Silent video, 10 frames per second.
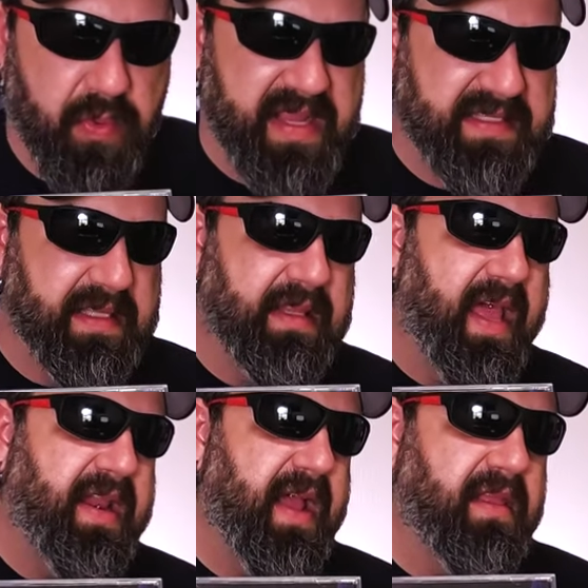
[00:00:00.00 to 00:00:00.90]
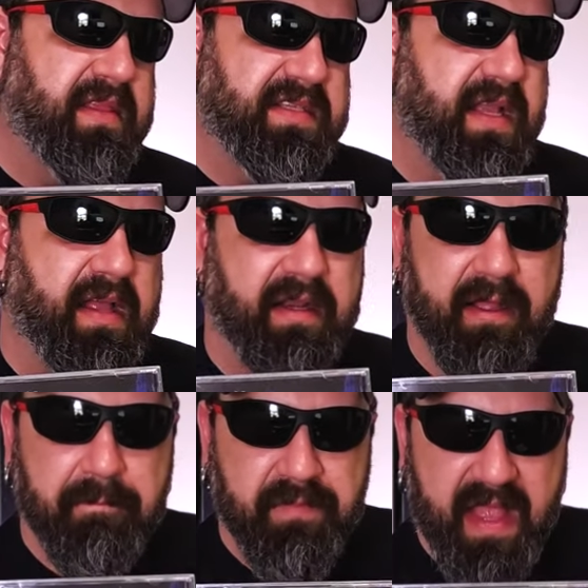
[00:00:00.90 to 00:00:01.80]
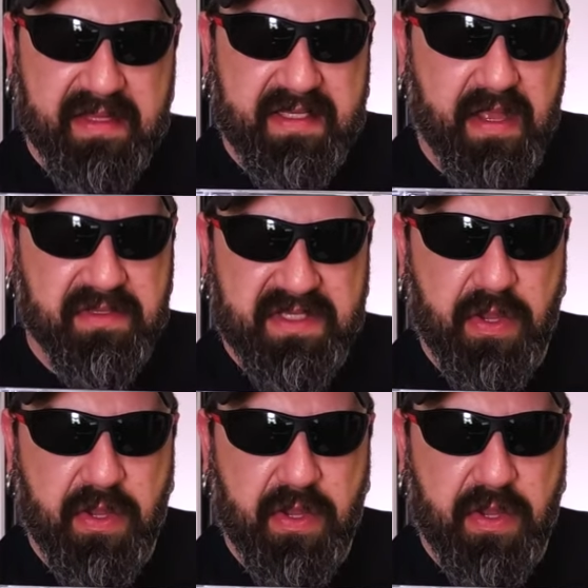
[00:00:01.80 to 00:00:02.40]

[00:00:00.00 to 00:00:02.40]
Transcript: squeeze the light out of the sun it sounds